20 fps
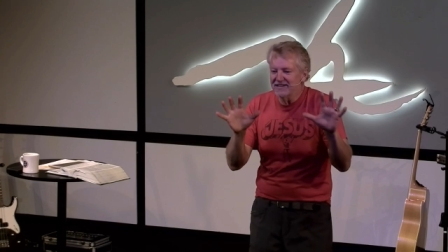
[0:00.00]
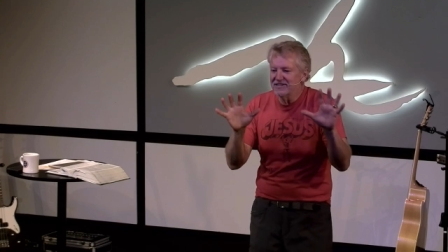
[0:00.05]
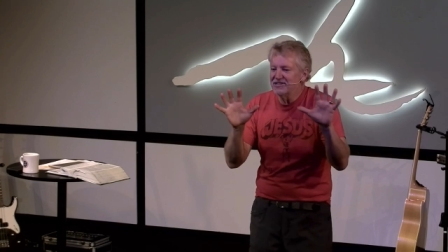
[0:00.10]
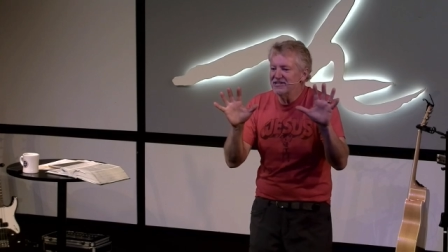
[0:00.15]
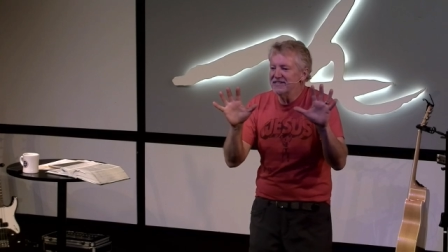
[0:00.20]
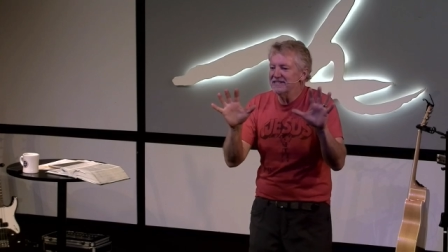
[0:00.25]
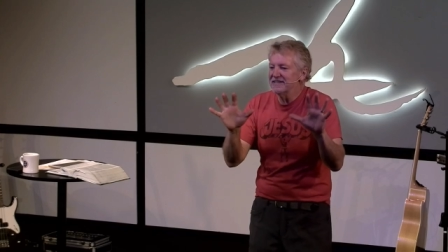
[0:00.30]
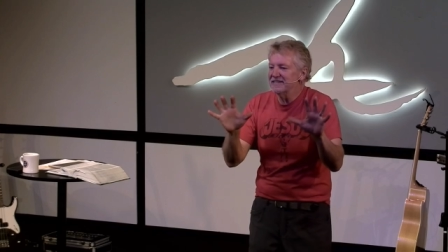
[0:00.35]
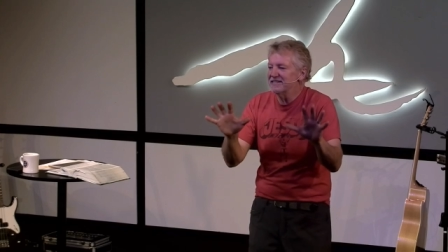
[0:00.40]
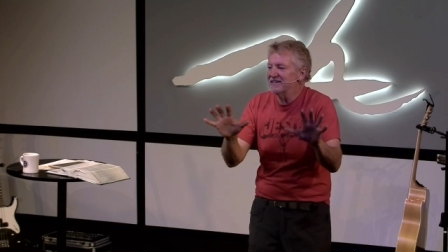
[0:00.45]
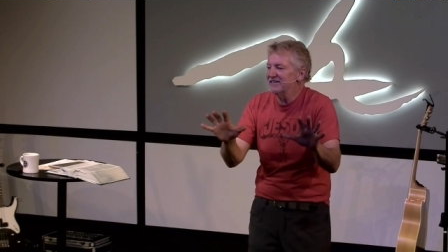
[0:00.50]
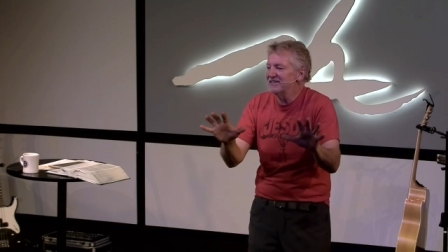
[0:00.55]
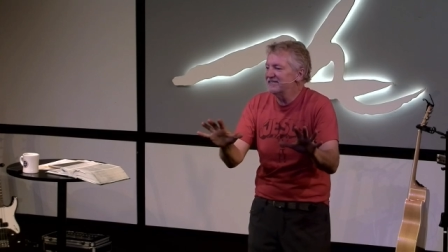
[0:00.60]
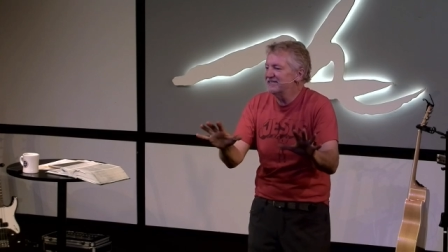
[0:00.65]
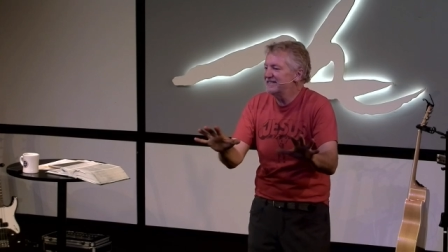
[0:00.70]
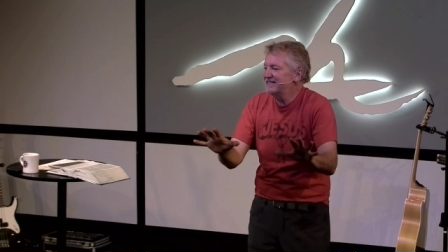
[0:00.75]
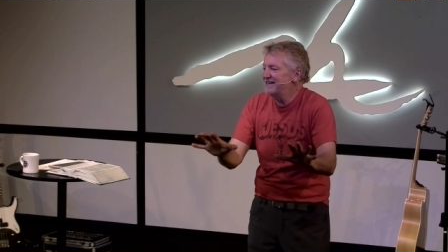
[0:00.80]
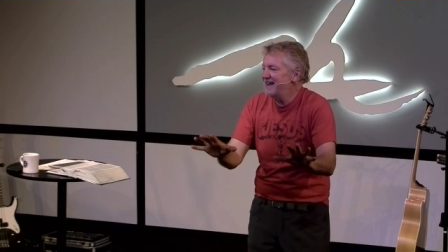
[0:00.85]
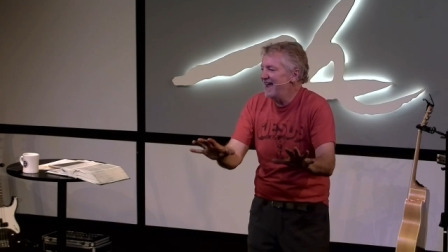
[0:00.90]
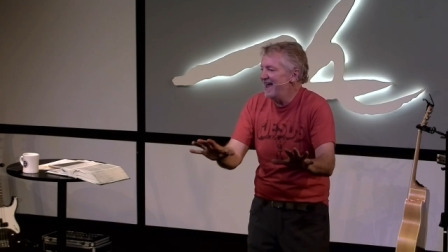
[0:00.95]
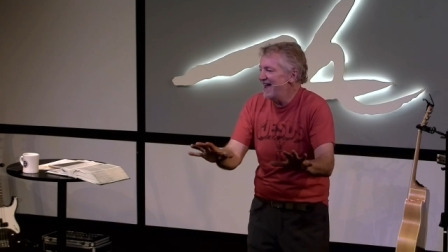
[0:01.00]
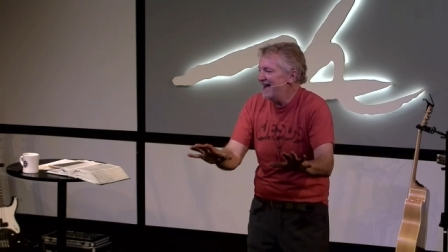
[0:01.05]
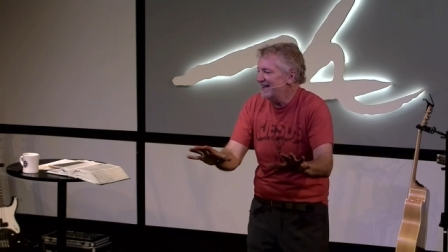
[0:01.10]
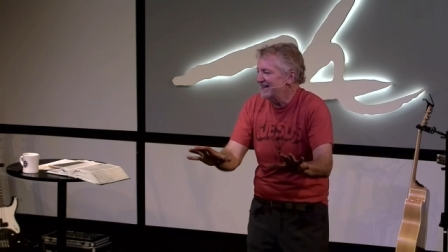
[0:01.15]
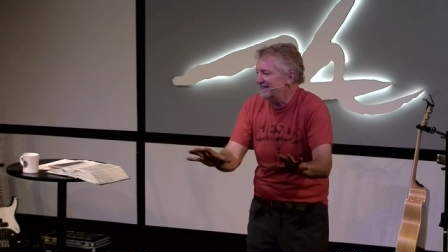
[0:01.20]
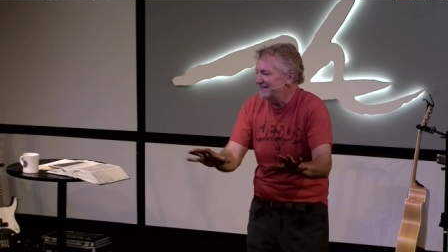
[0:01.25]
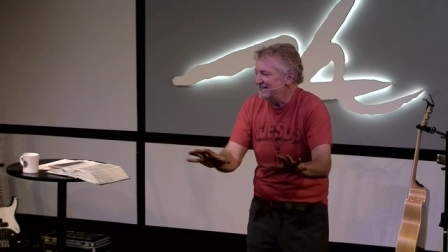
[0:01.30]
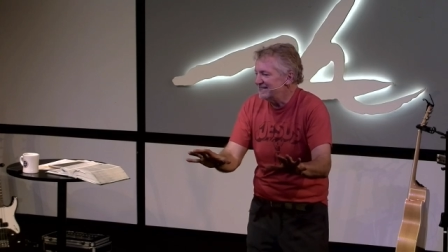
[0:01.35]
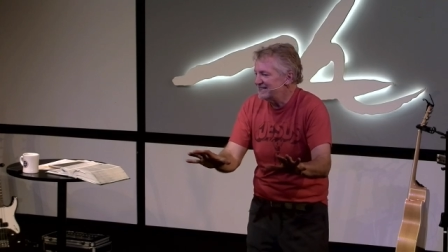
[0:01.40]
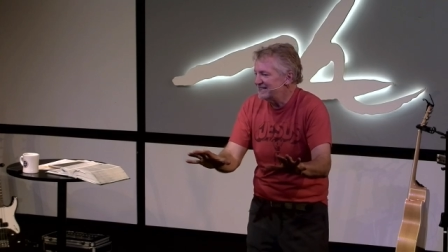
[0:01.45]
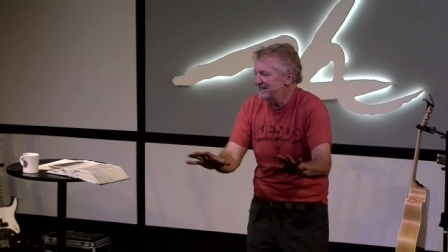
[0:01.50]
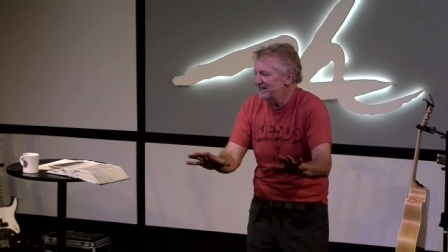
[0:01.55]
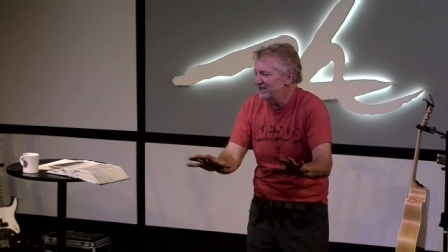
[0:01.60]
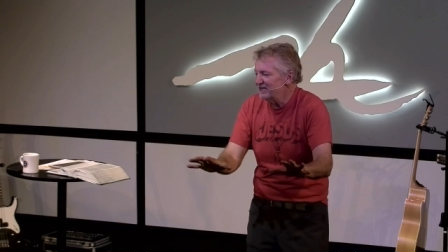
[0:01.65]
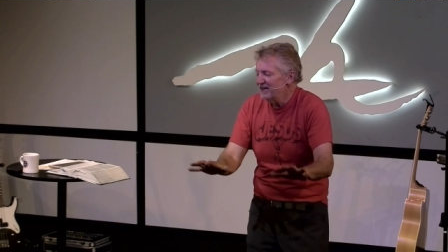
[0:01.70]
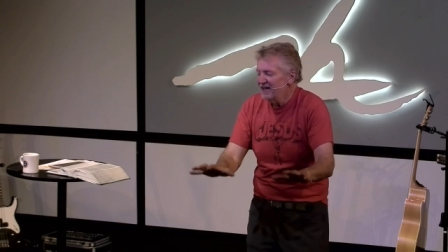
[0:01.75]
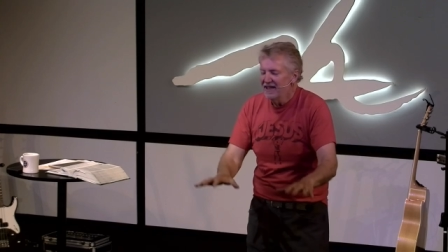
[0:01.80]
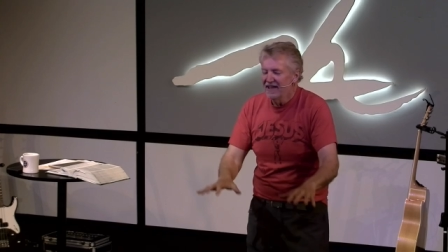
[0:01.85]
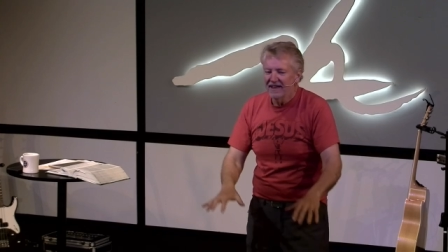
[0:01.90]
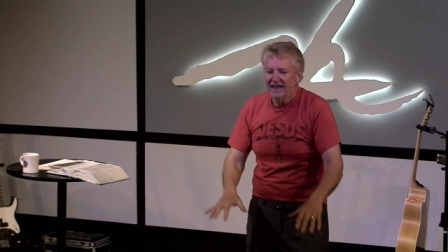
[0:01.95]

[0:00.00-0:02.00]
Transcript: Jesus understands, you know.